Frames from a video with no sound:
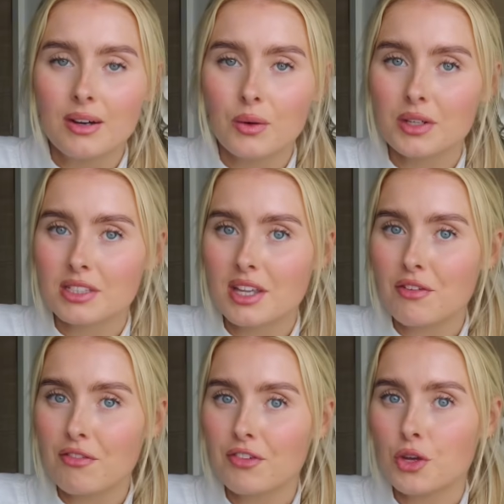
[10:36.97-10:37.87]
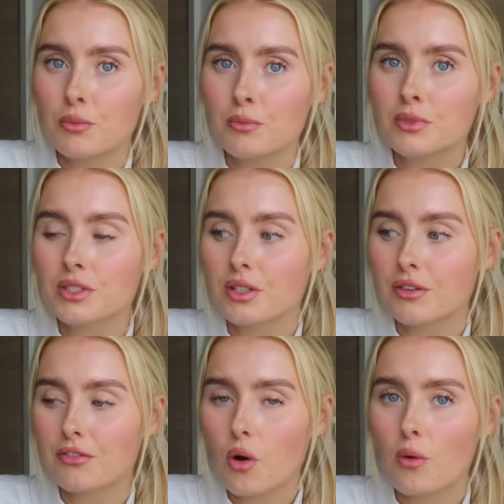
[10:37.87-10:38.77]
honestly the fumes
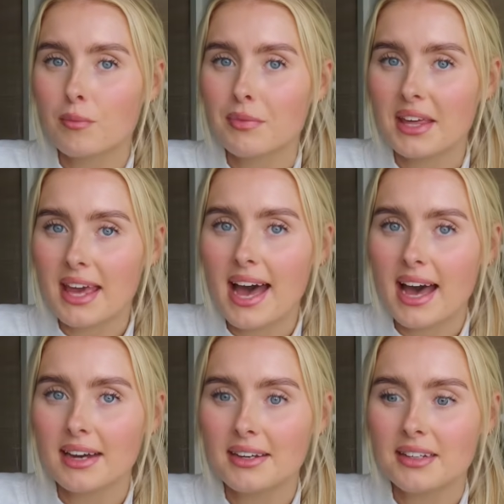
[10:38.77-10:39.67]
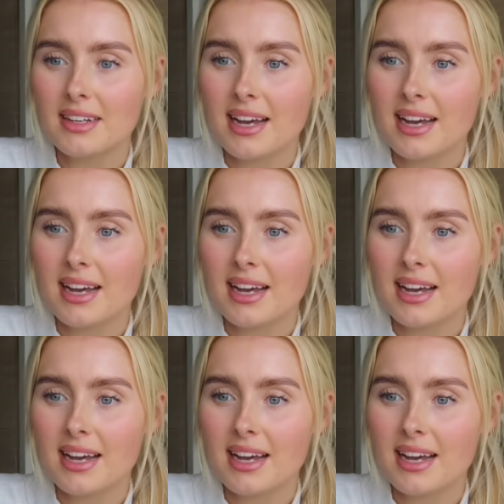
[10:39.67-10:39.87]
from the can,